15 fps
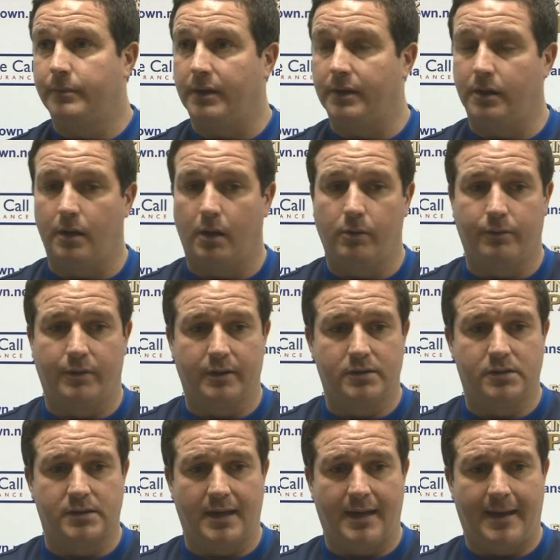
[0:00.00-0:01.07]

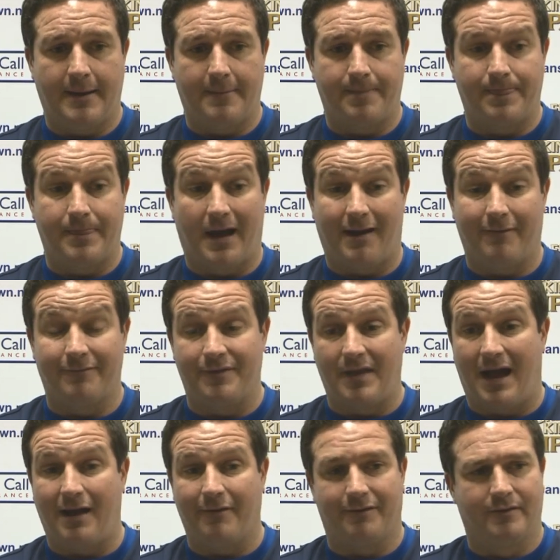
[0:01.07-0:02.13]
That
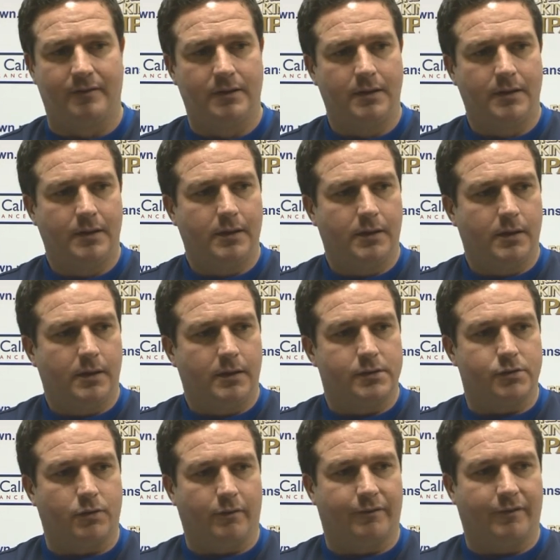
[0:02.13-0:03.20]
I've
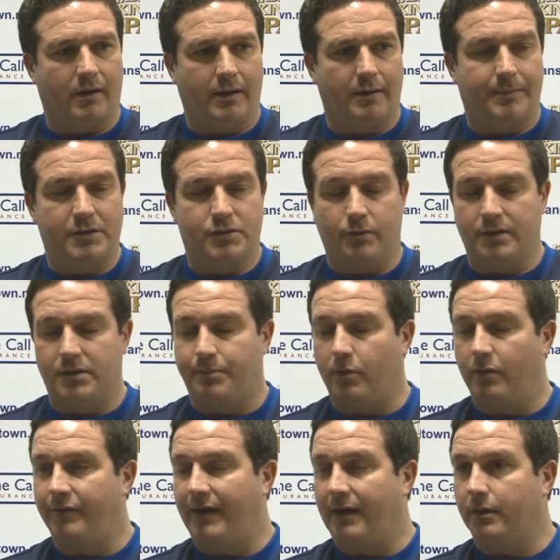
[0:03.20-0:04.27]
sort of like been talking to
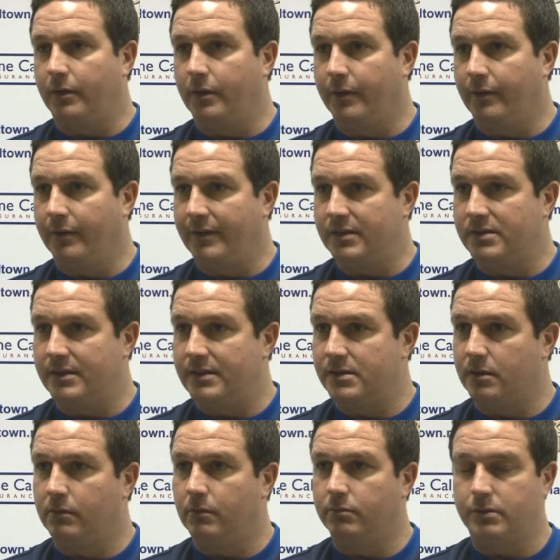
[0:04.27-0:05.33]
Port Vale earlier on in the
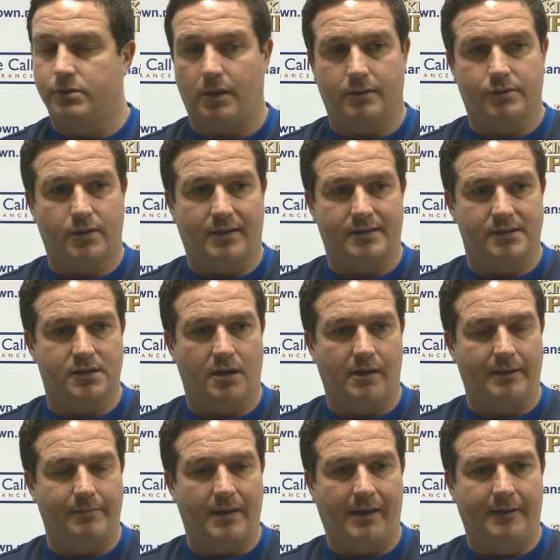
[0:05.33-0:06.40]
season. Tried to
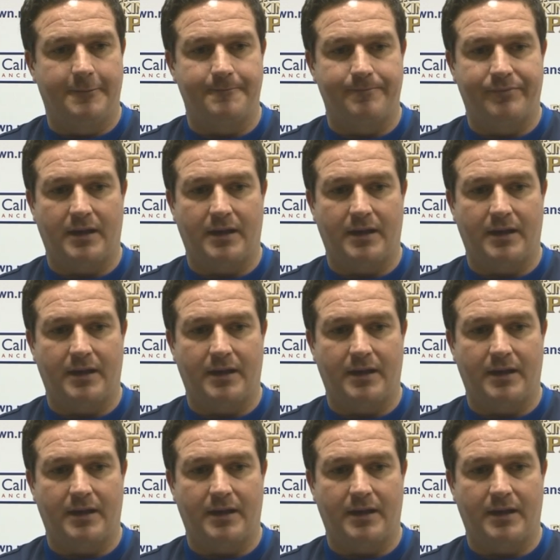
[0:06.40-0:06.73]
sign him then.